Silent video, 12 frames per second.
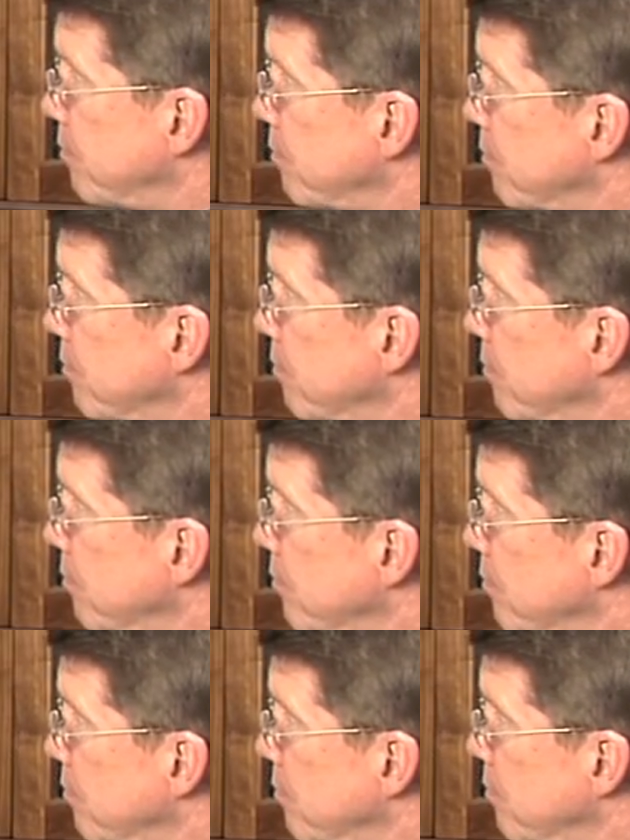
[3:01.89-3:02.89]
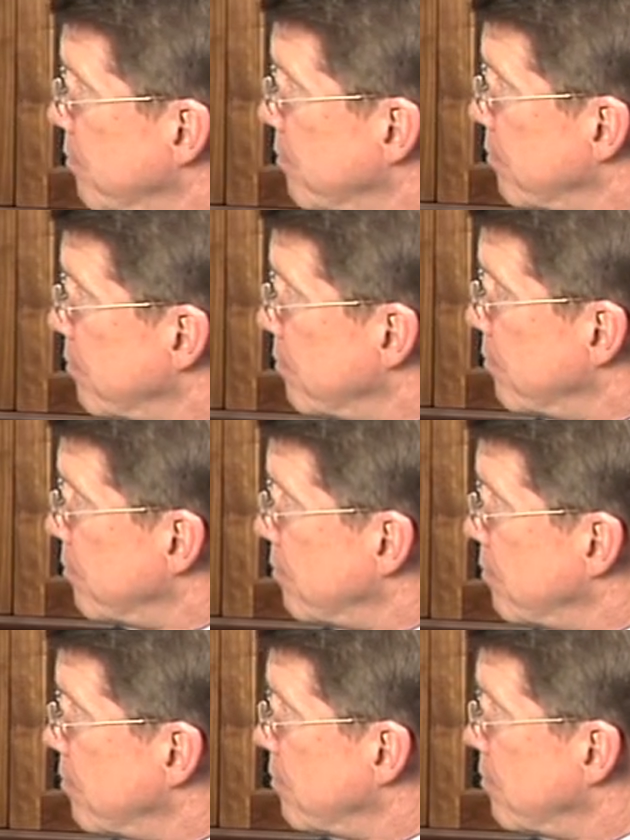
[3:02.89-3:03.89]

(silent)